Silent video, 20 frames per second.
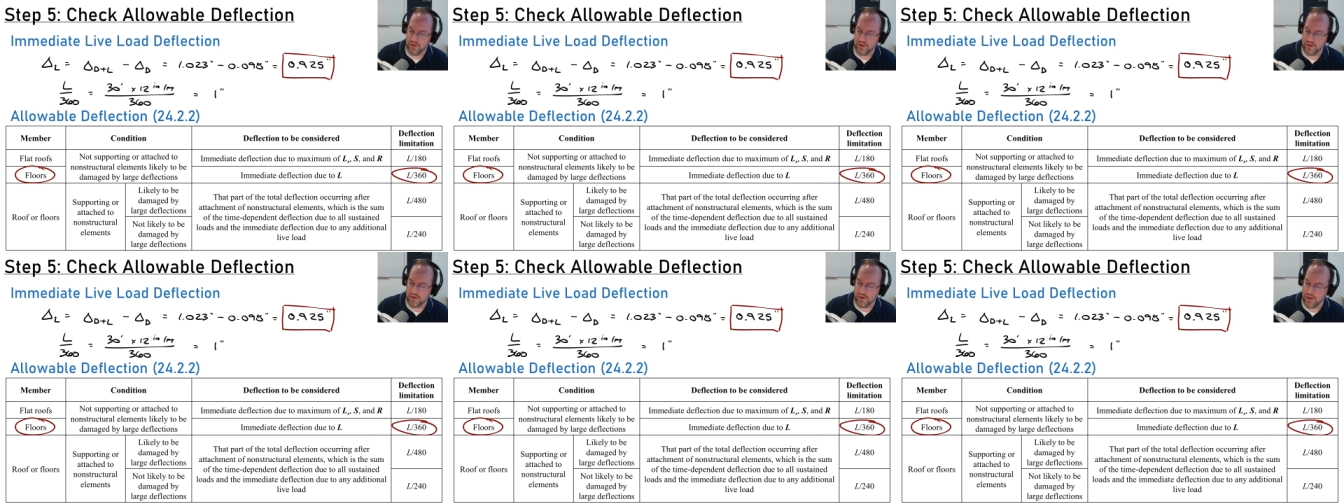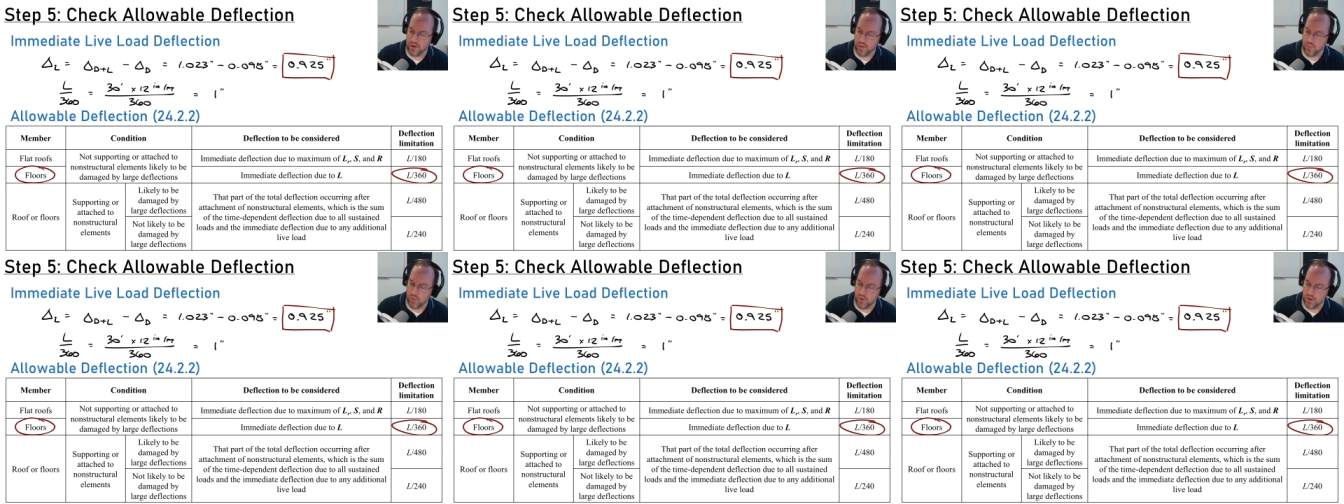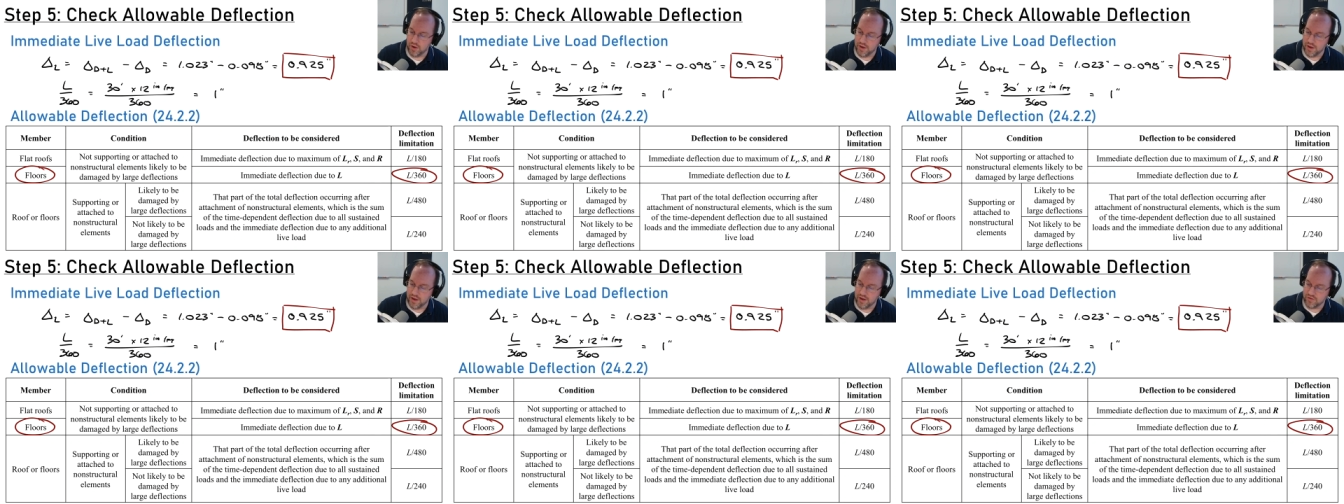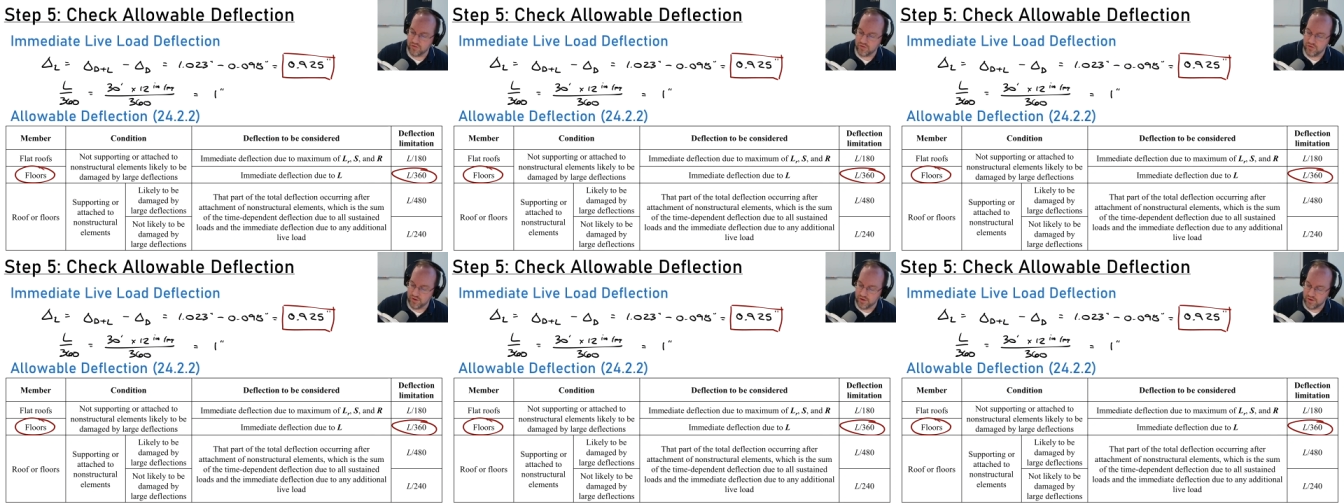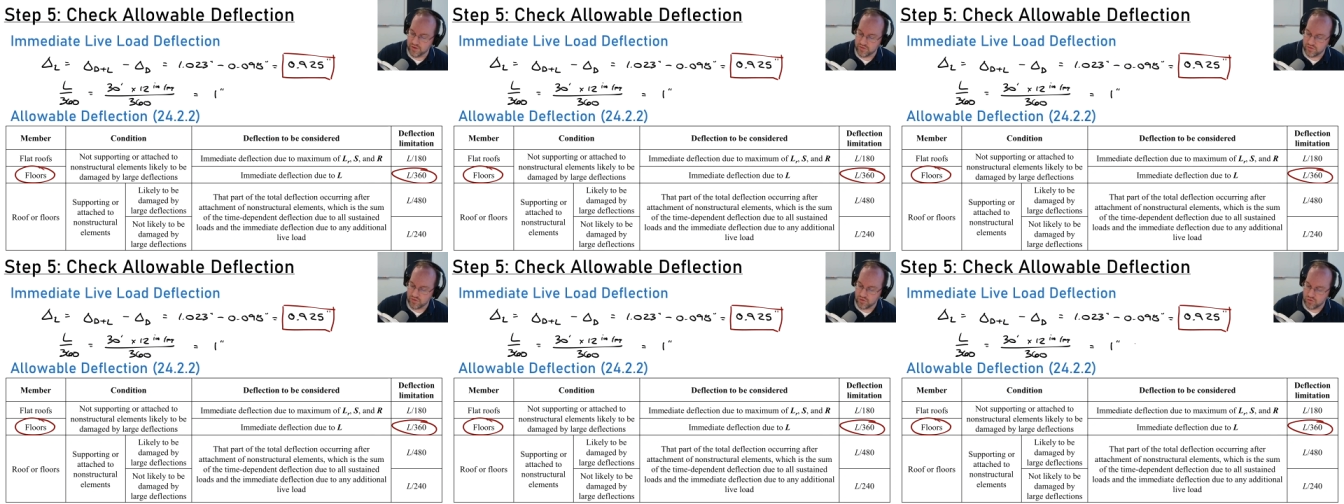Now, one inch
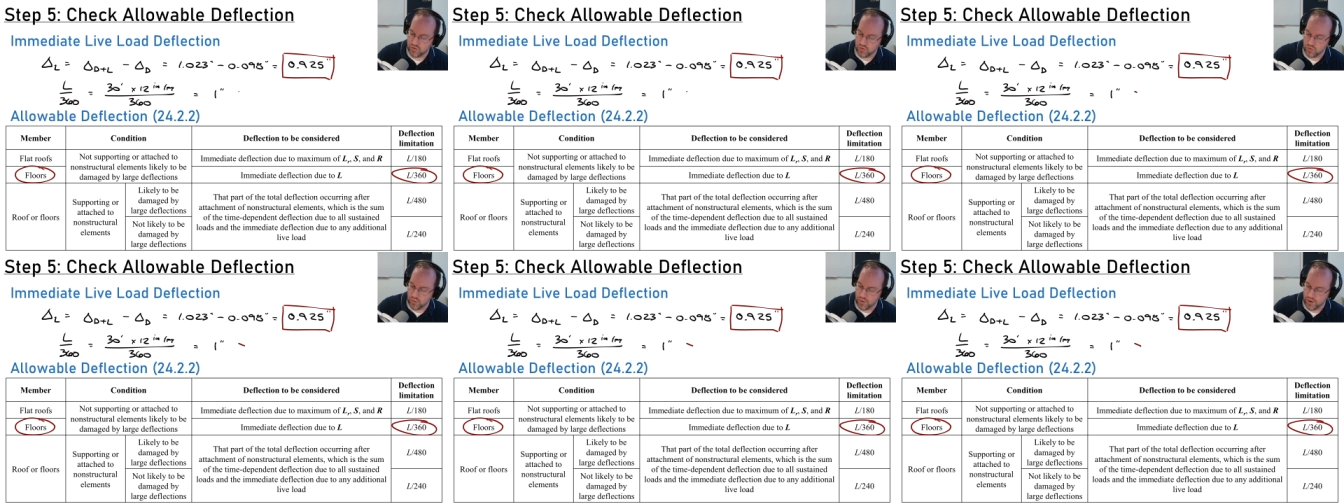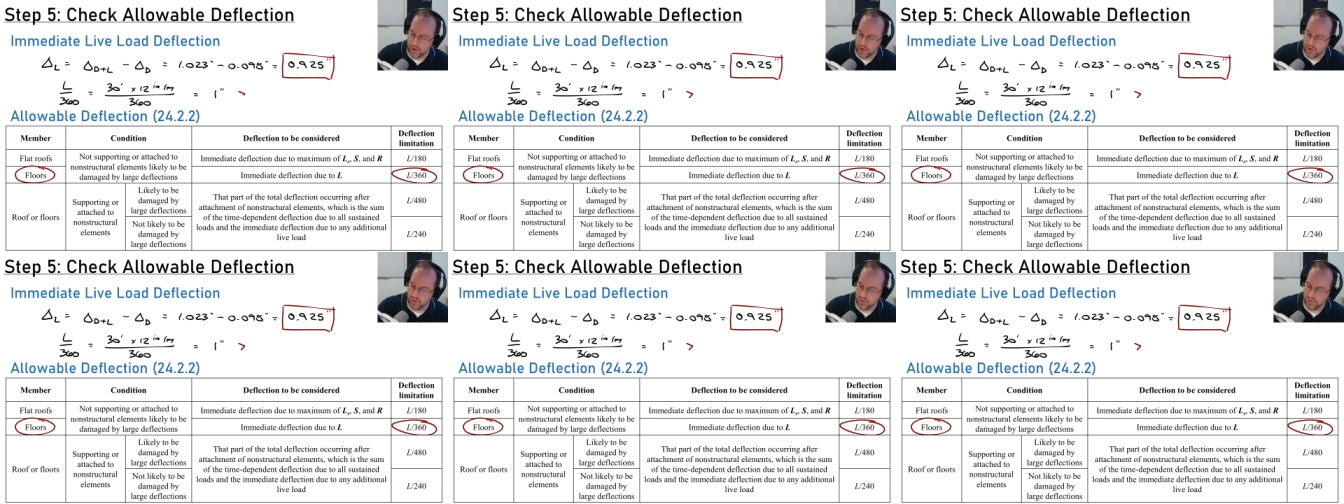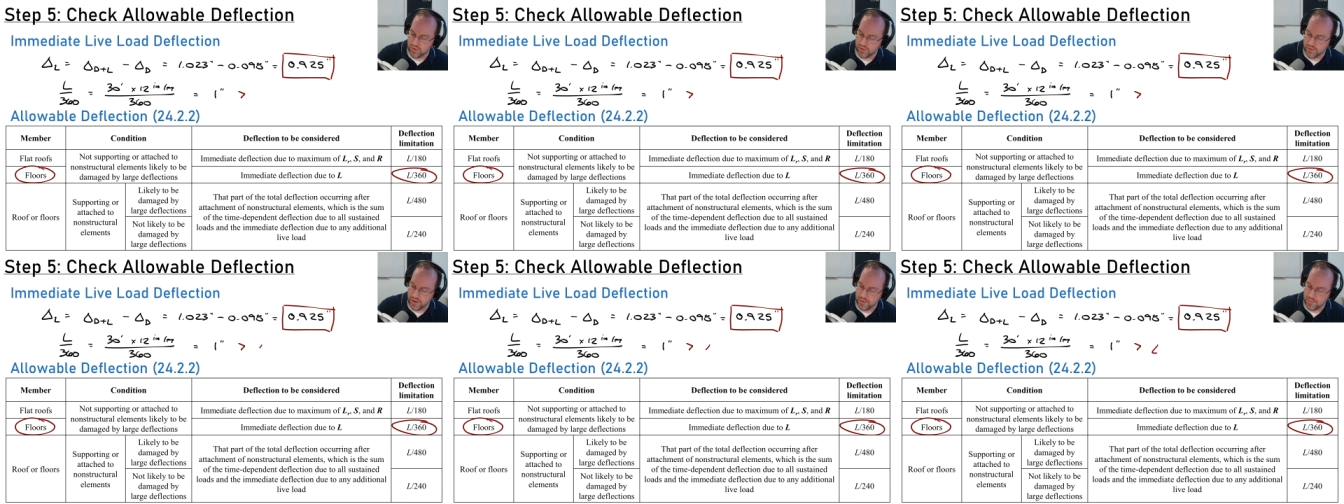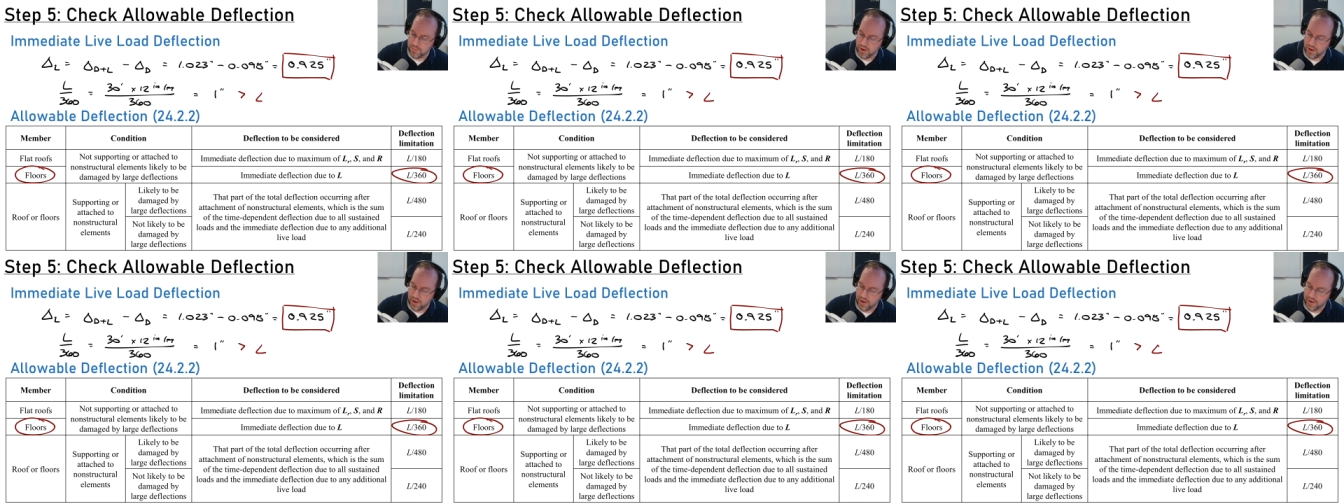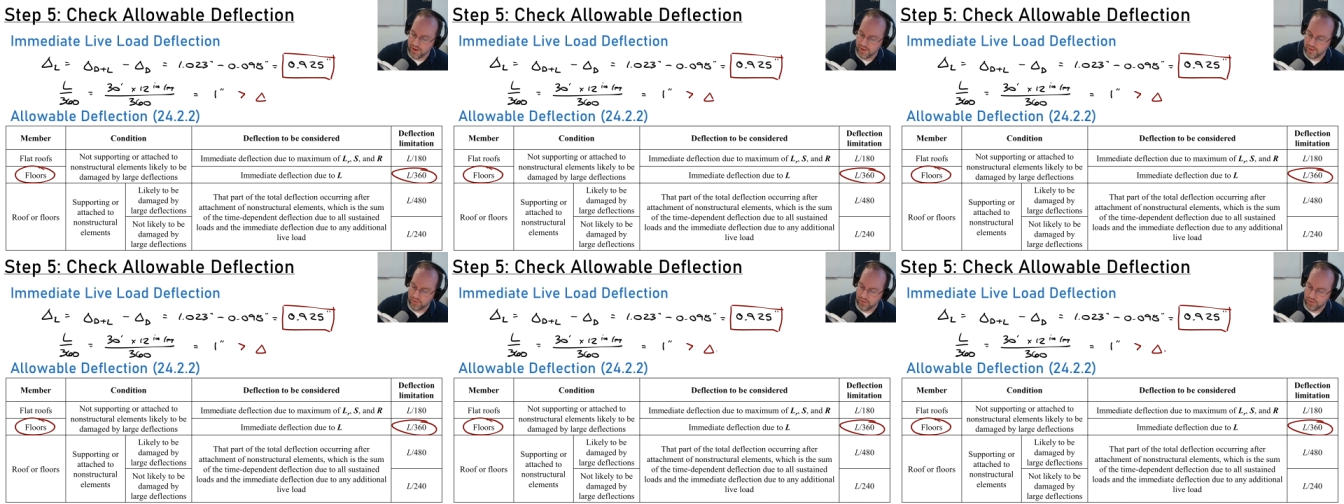is greater than
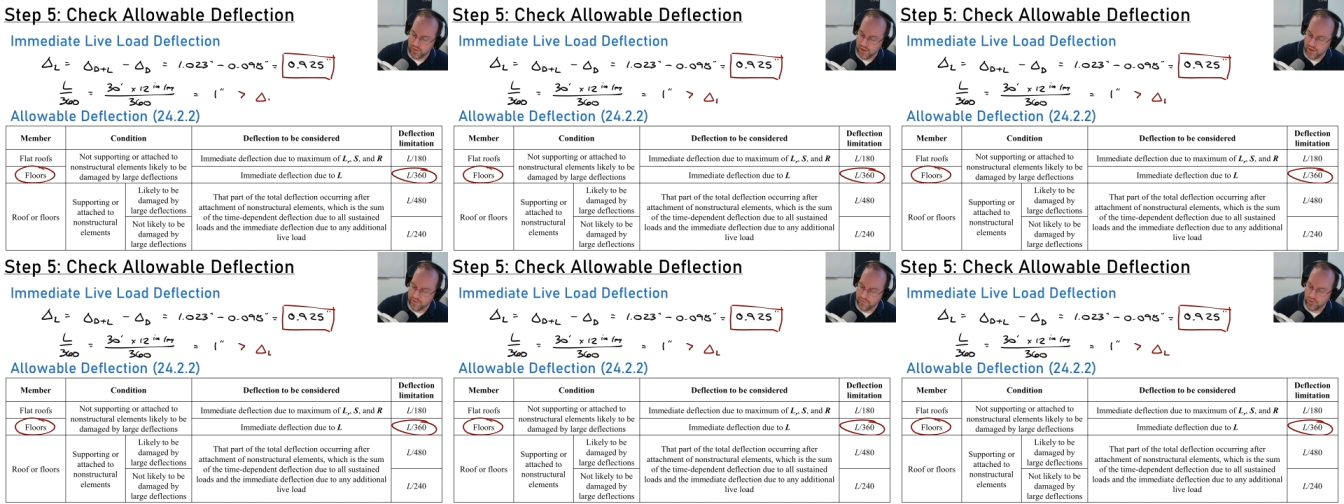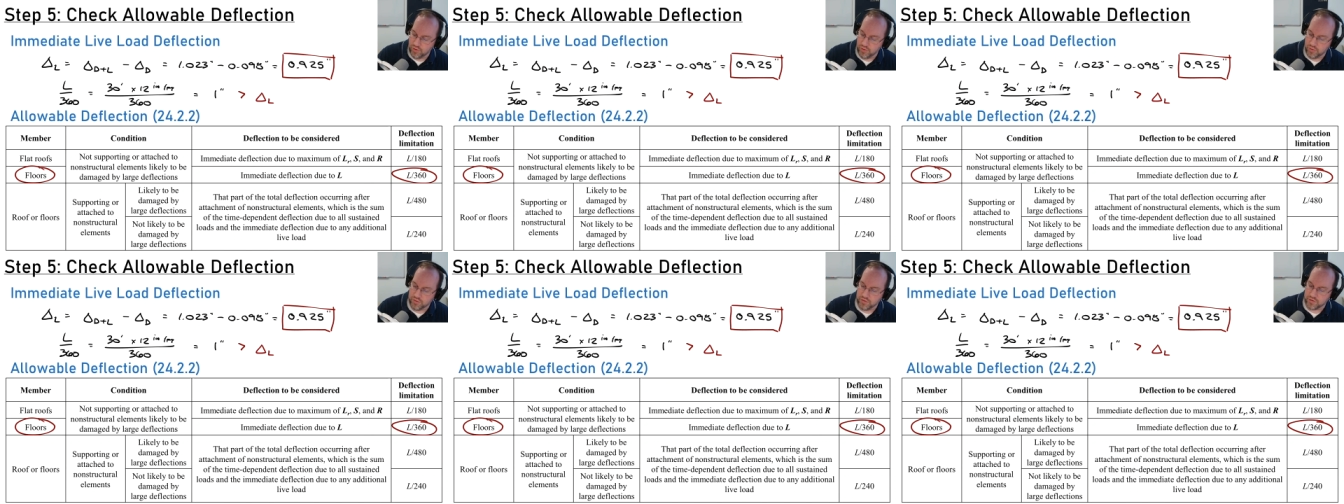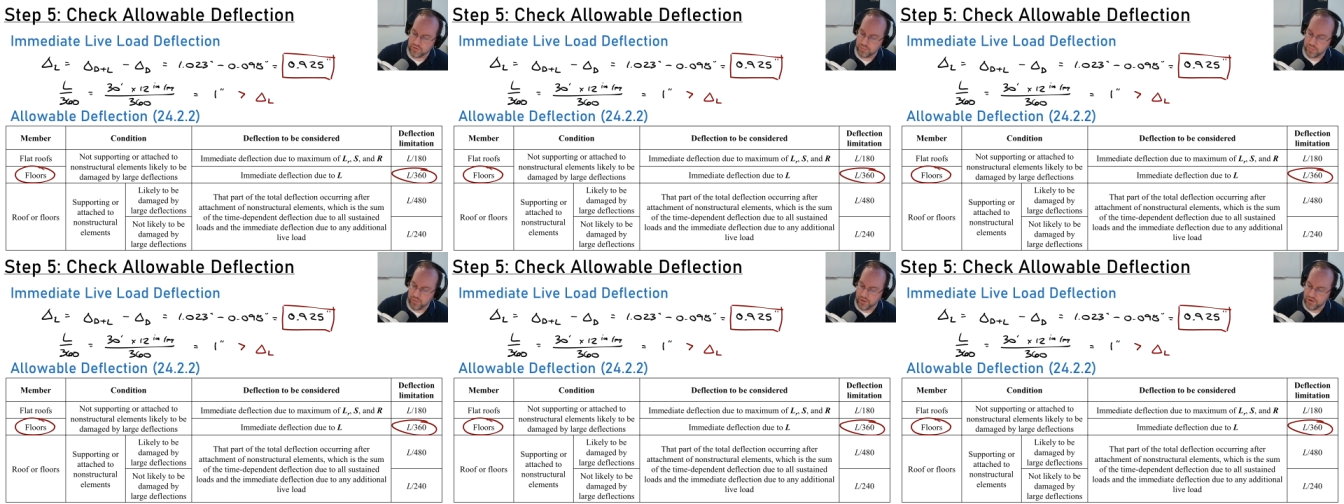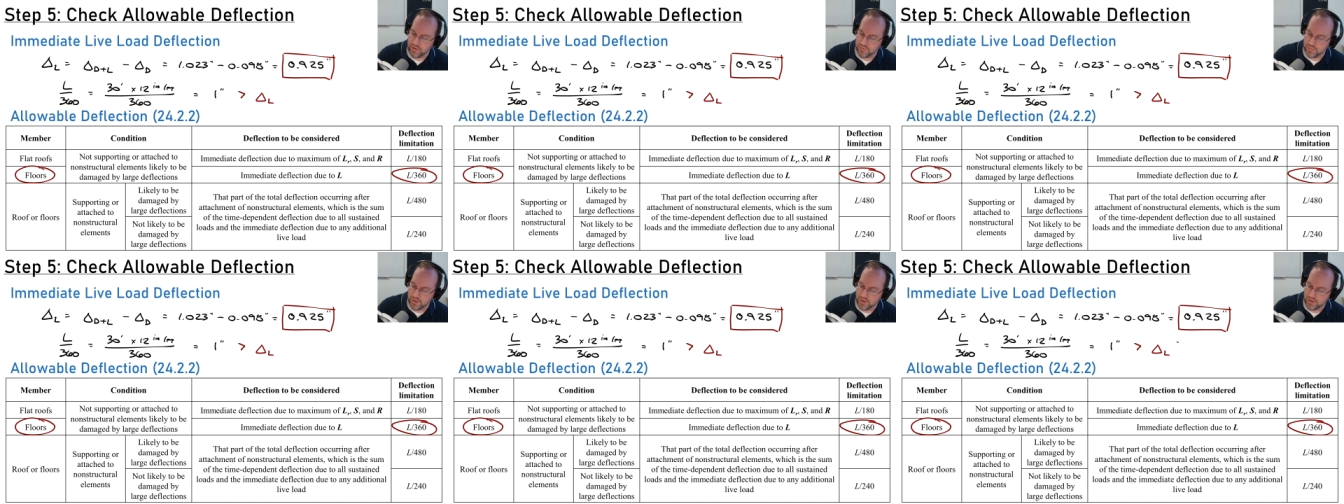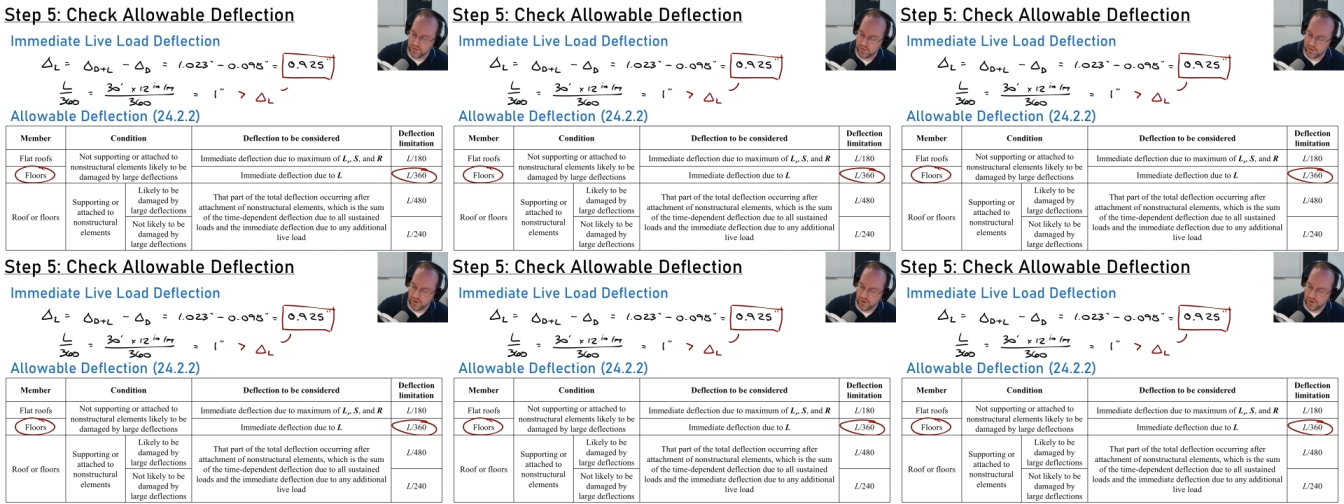my live load displacement